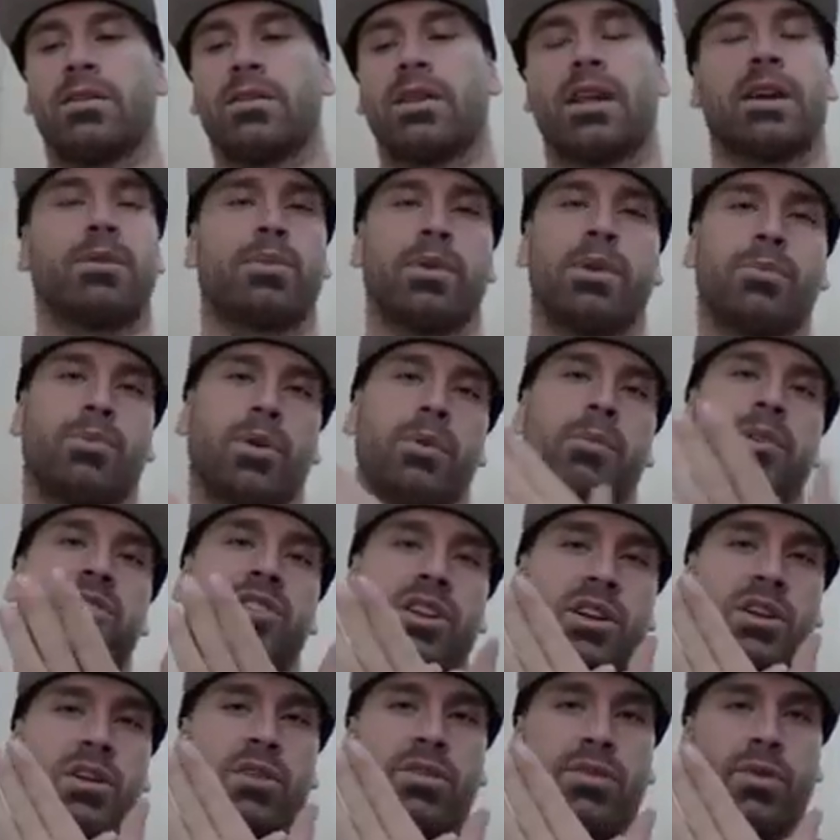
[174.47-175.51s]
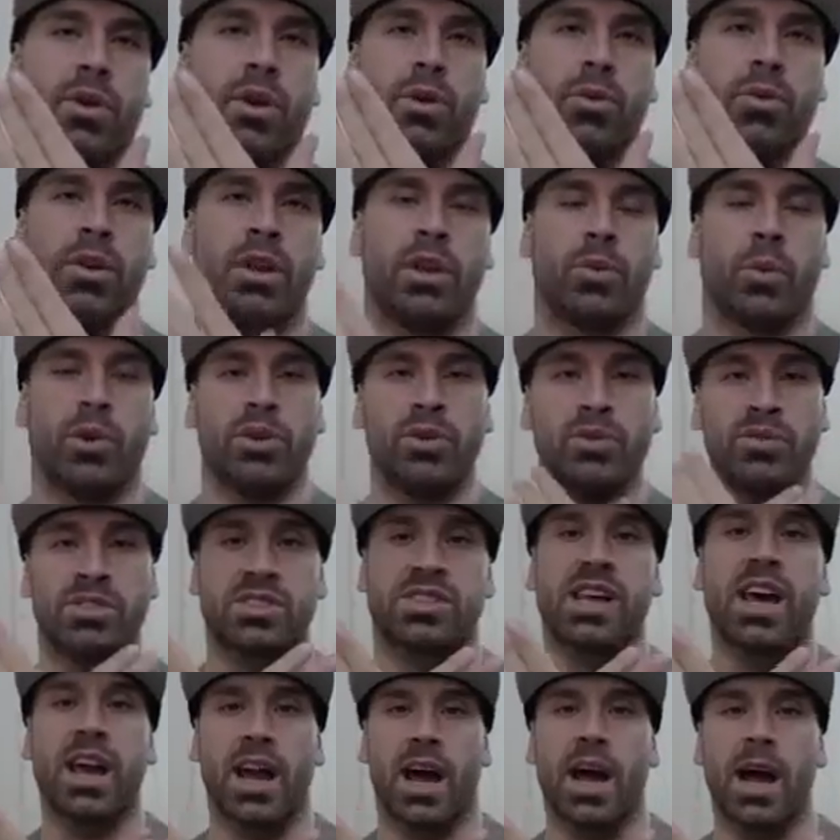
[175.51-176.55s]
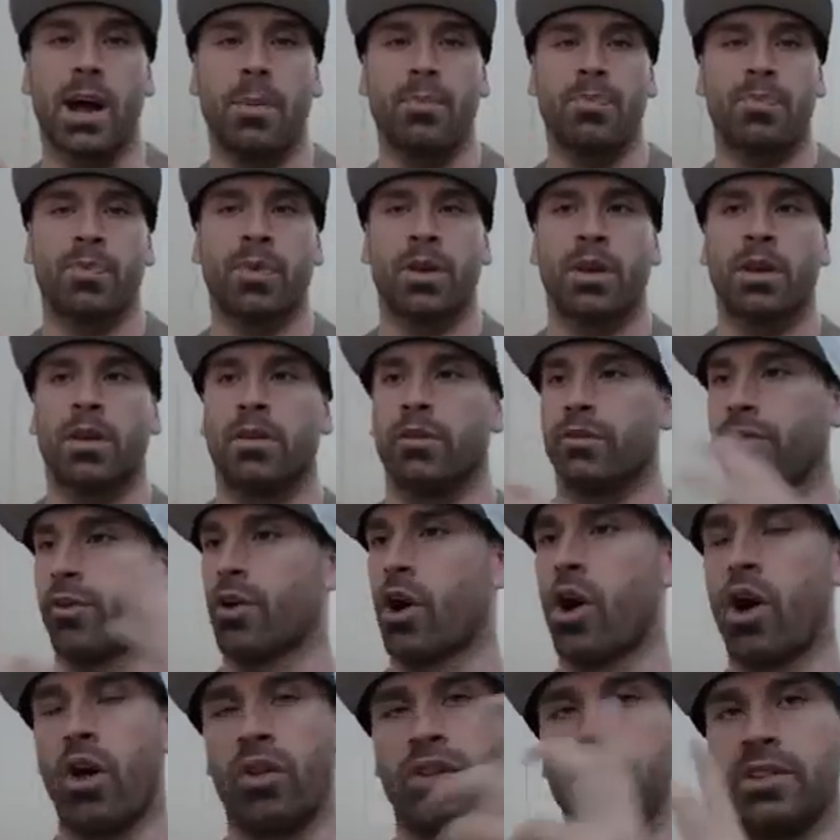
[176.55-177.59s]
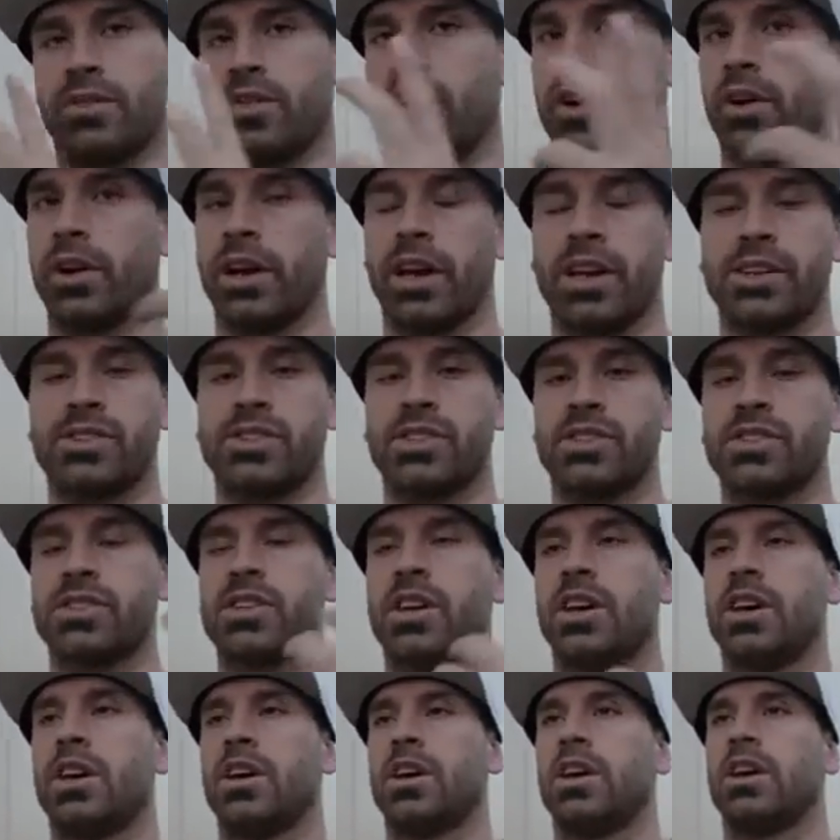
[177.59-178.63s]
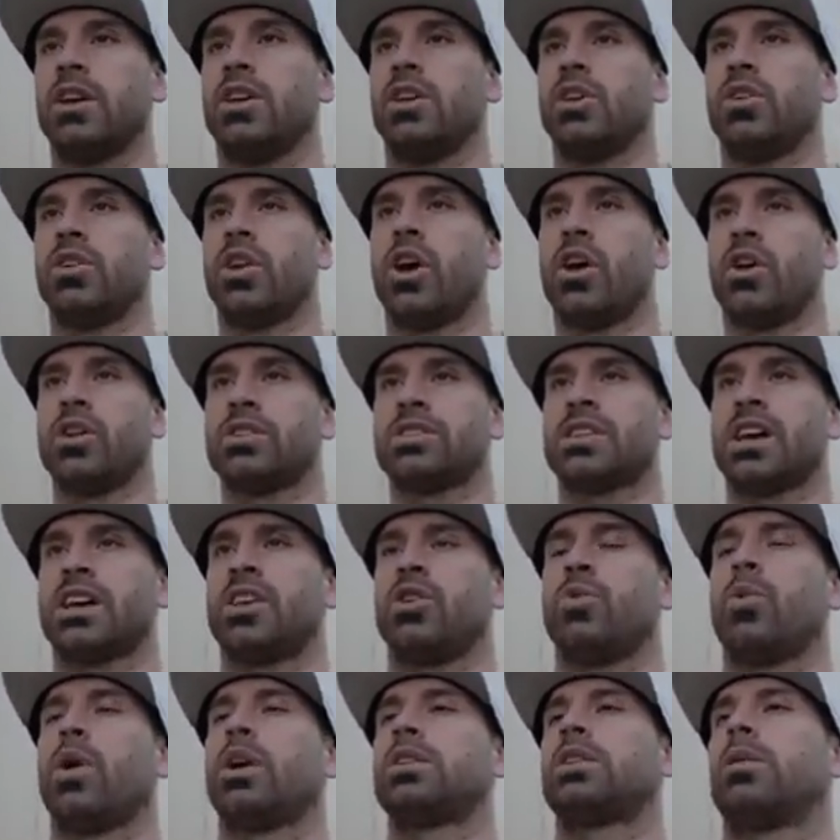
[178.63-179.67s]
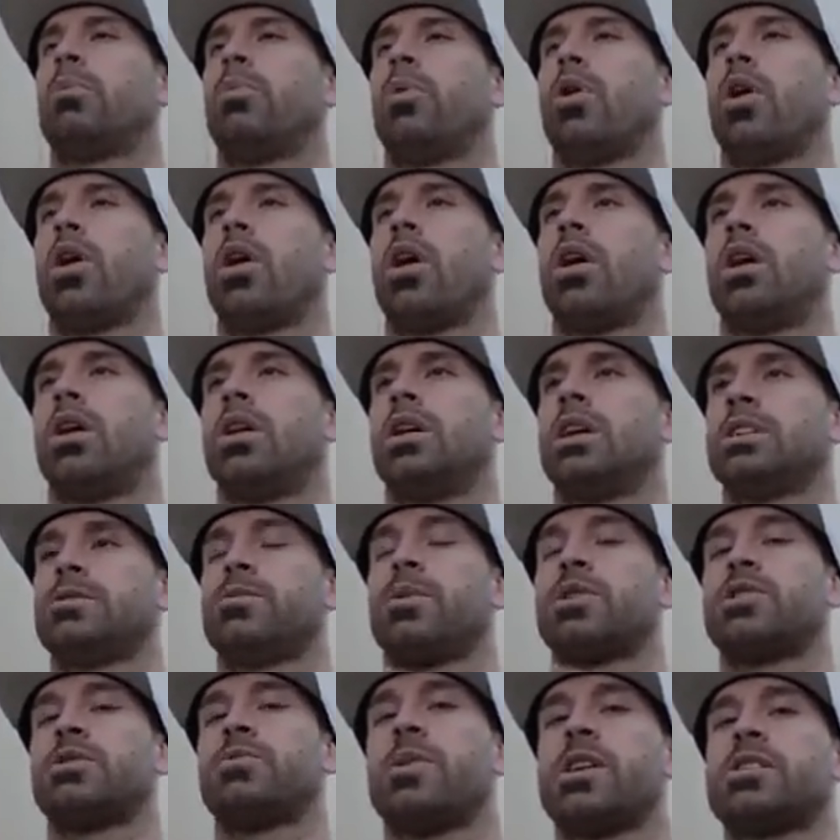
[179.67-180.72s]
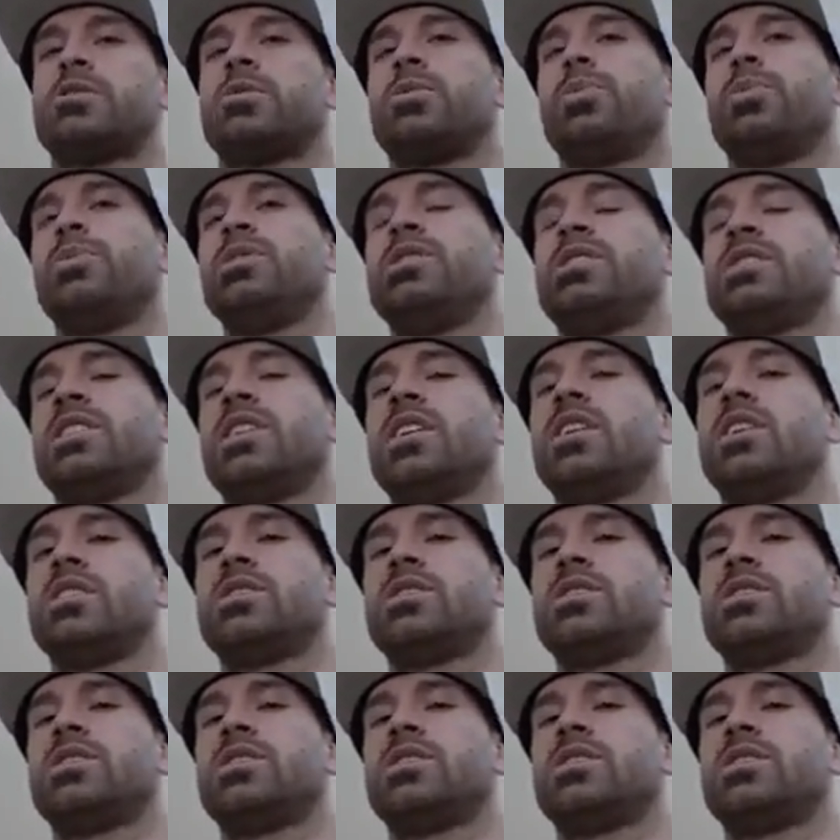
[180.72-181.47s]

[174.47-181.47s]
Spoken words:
like pretty much into your throat. When you set up for all these variations, you'll notice like you want the bar as much as possible to be sitting